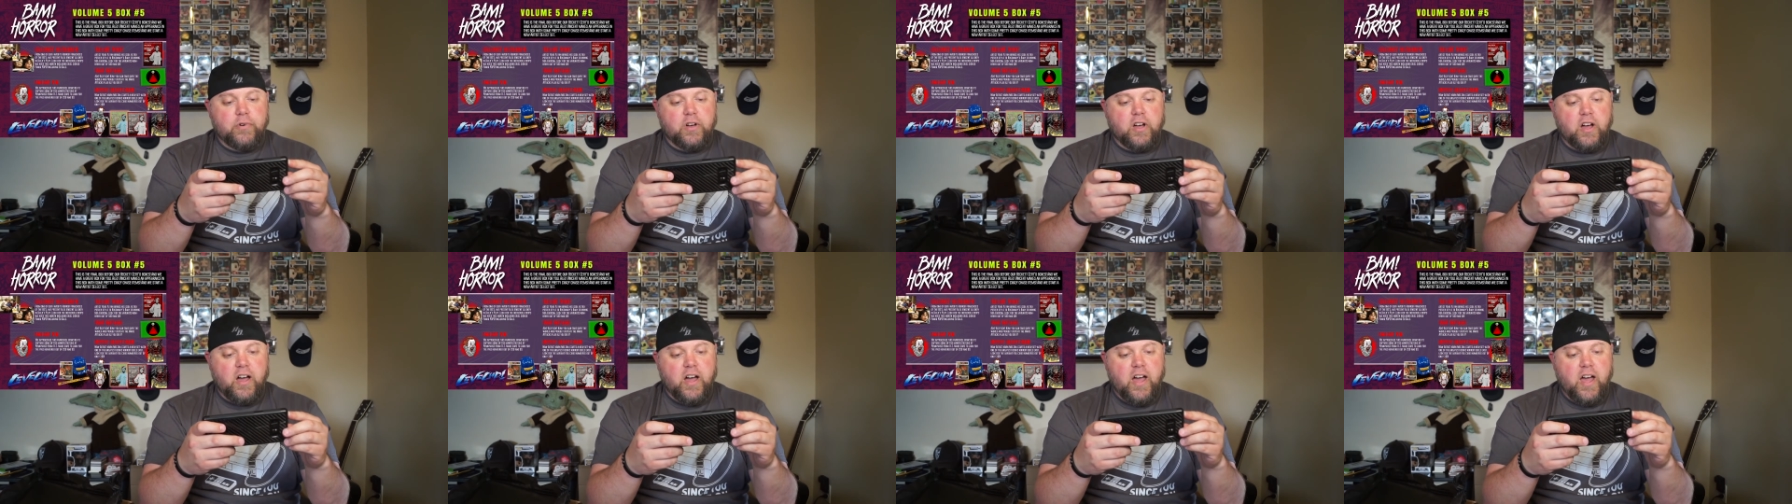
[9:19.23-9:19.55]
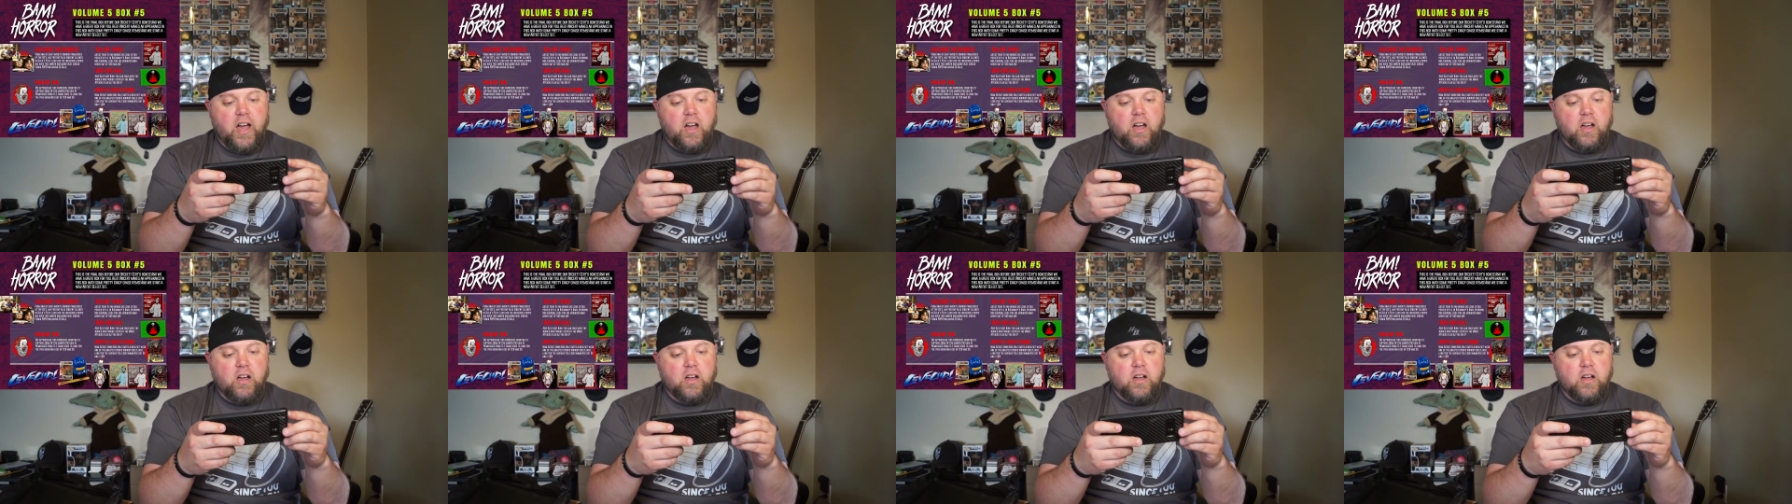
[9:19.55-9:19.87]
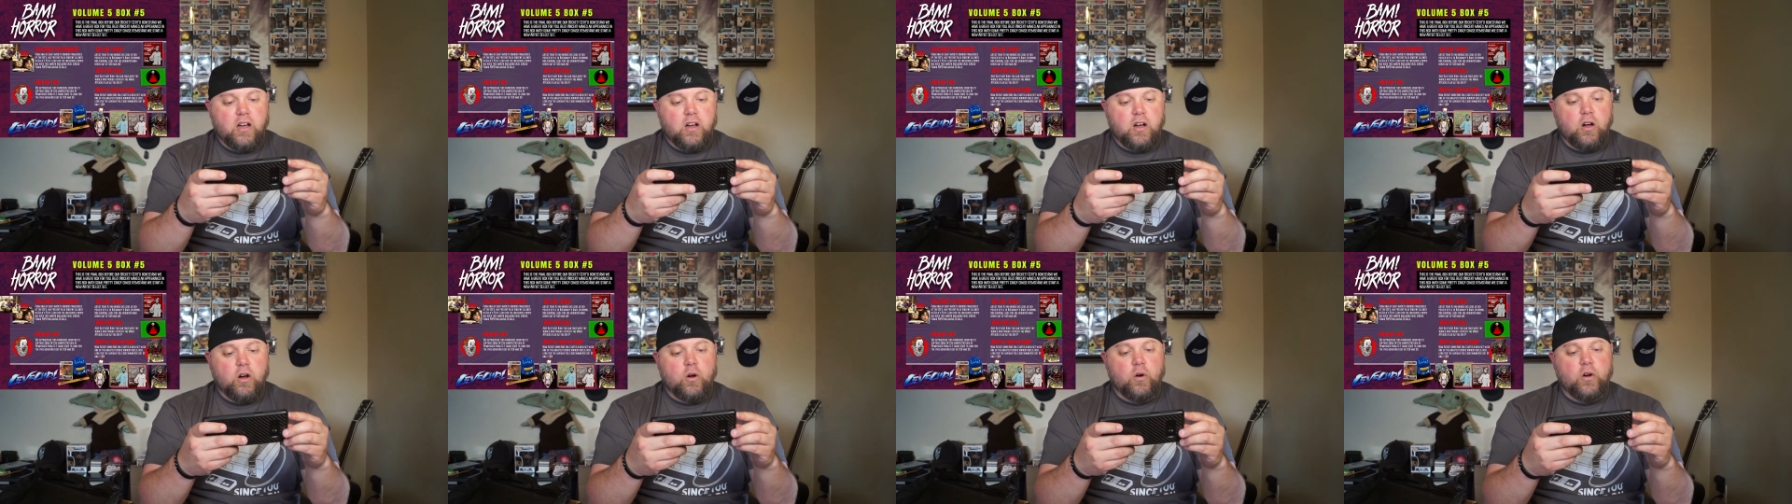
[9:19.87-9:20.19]
Uh,
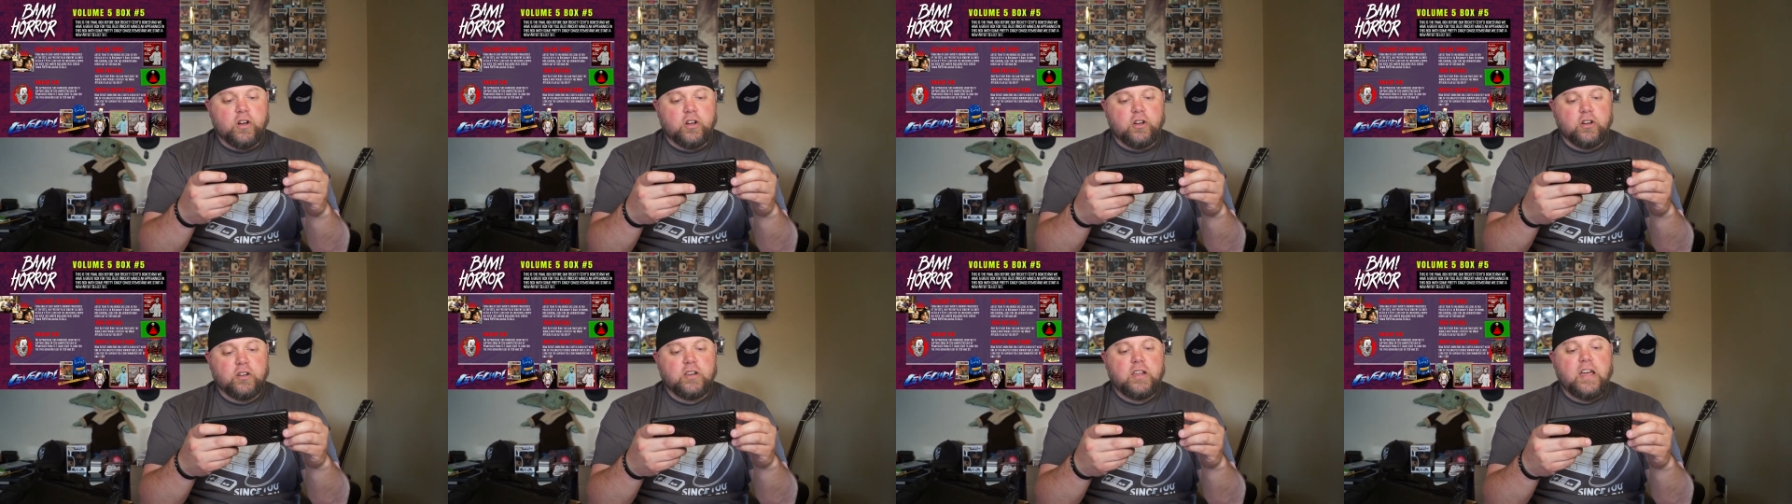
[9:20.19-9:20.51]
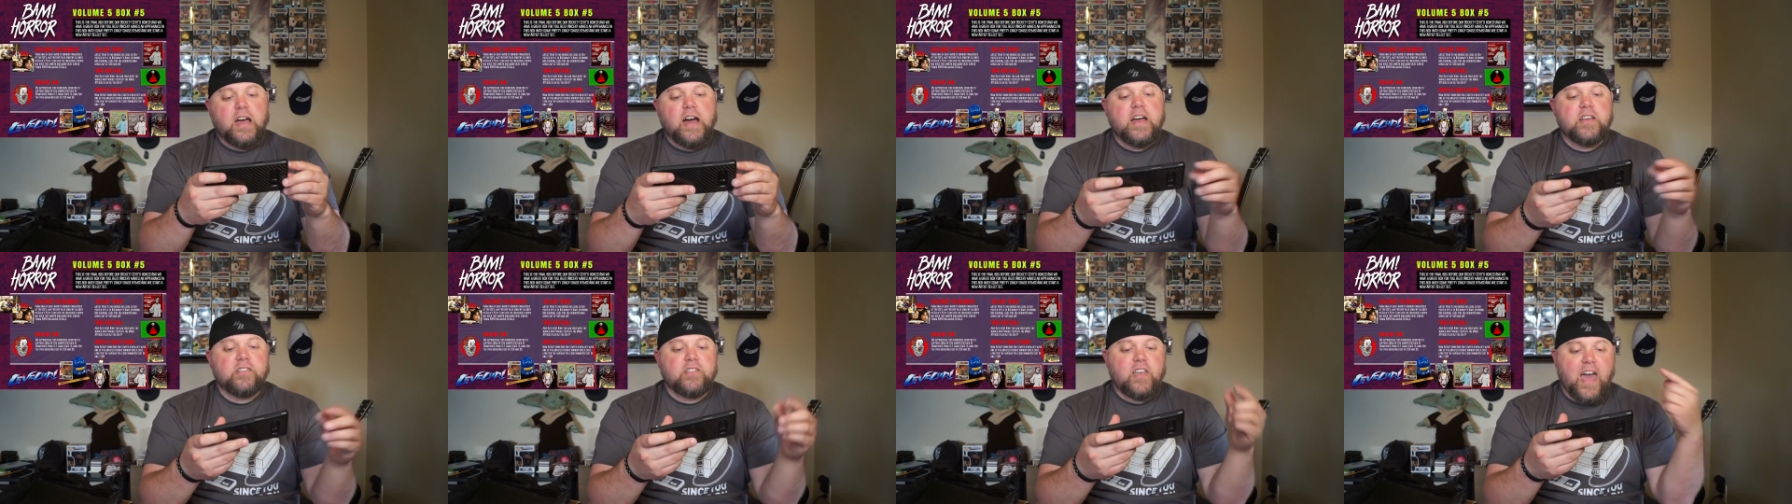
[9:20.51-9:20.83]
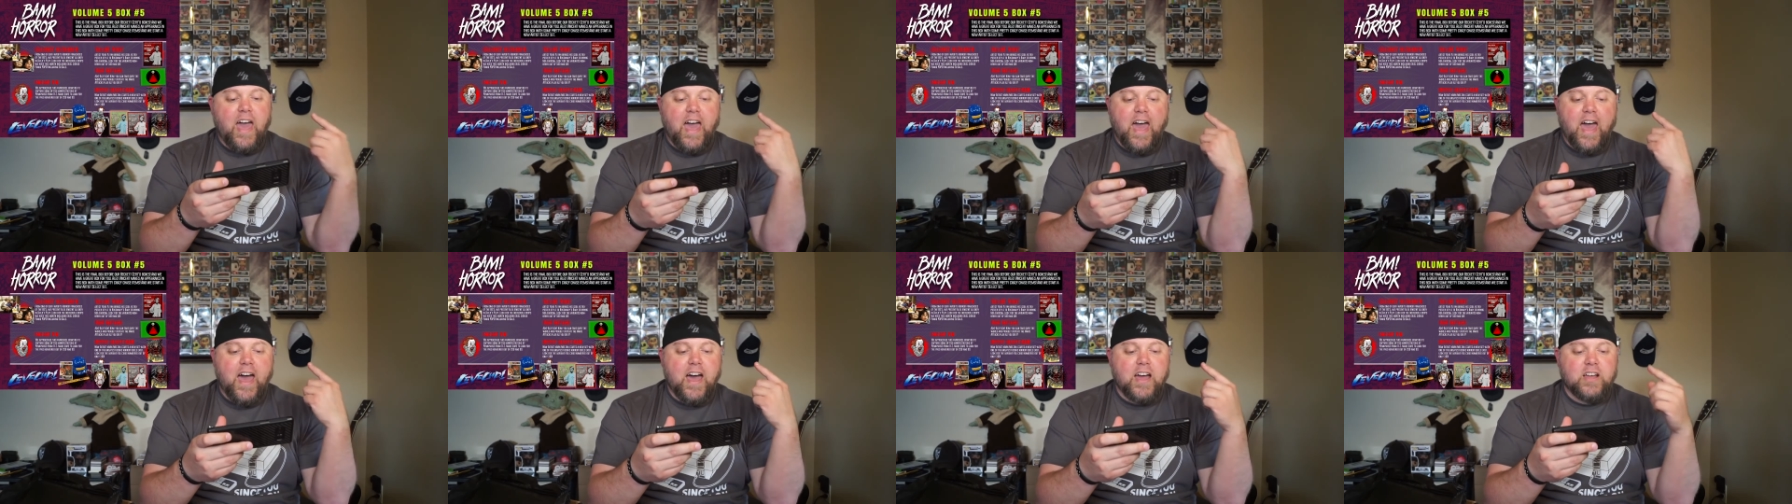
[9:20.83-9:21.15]
oh, a good guy's
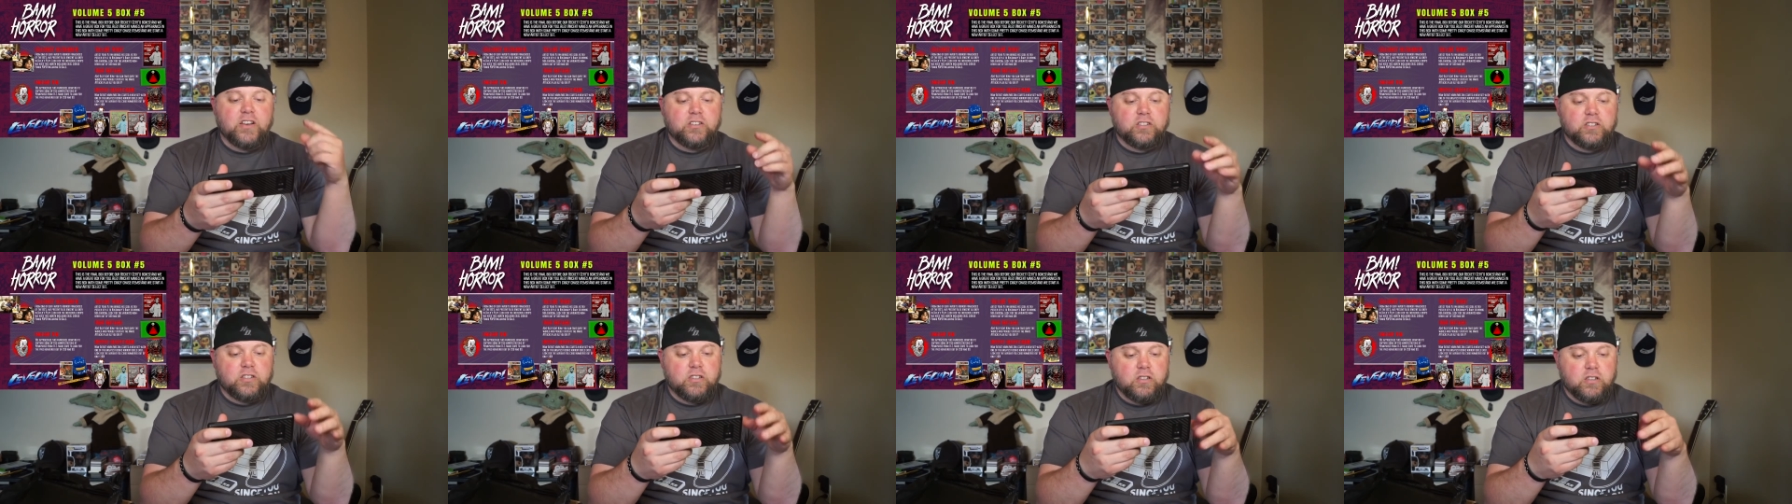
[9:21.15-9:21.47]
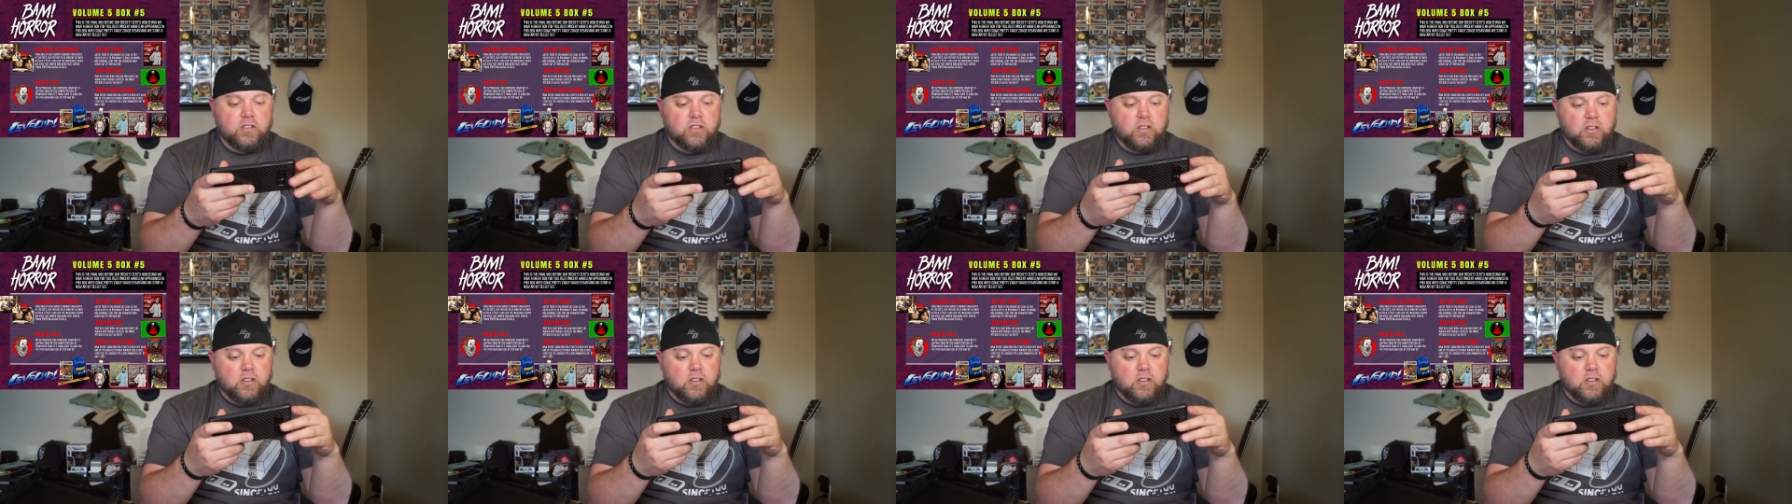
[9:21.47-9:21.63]
hat.